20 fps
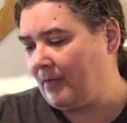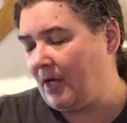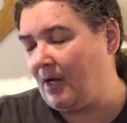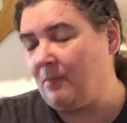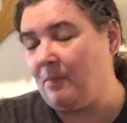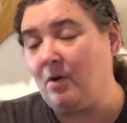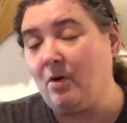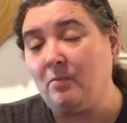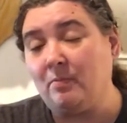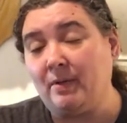
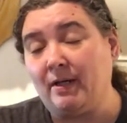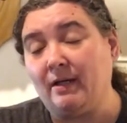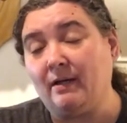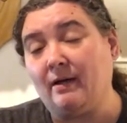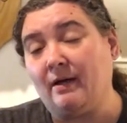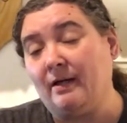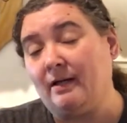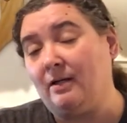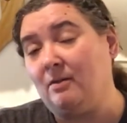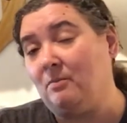hoping
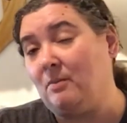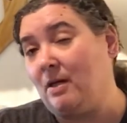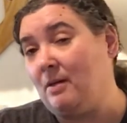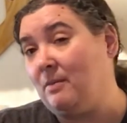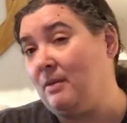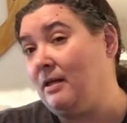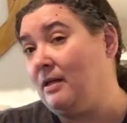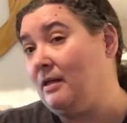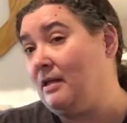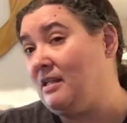I could maybe
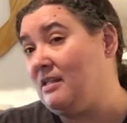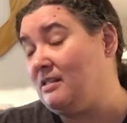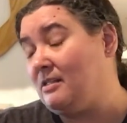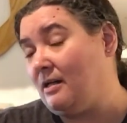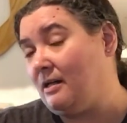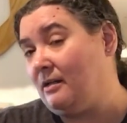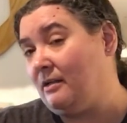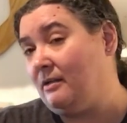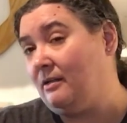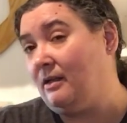get it
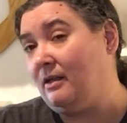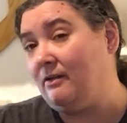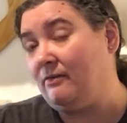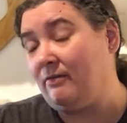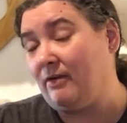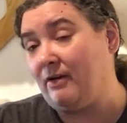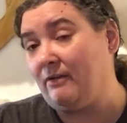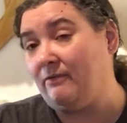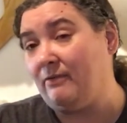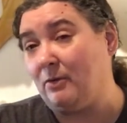done if
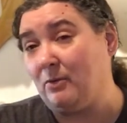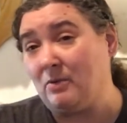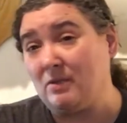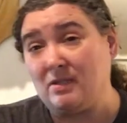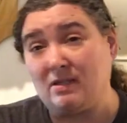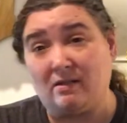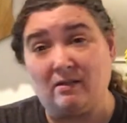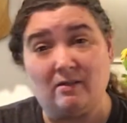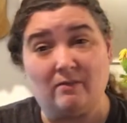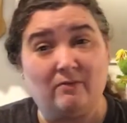I focus
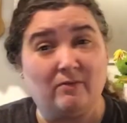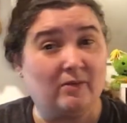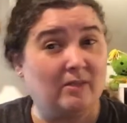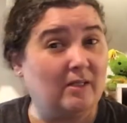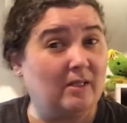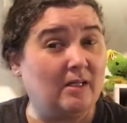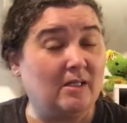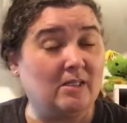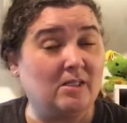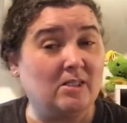on it for the
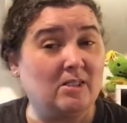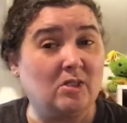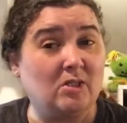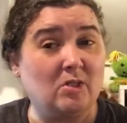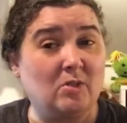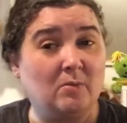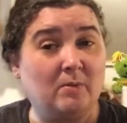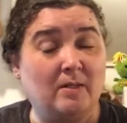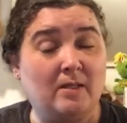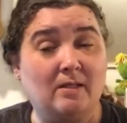next
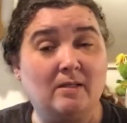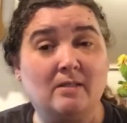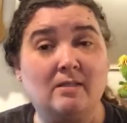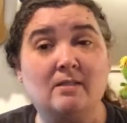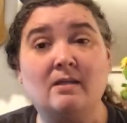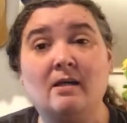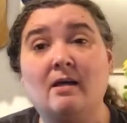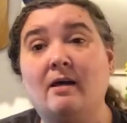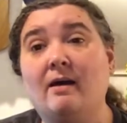2 weeks.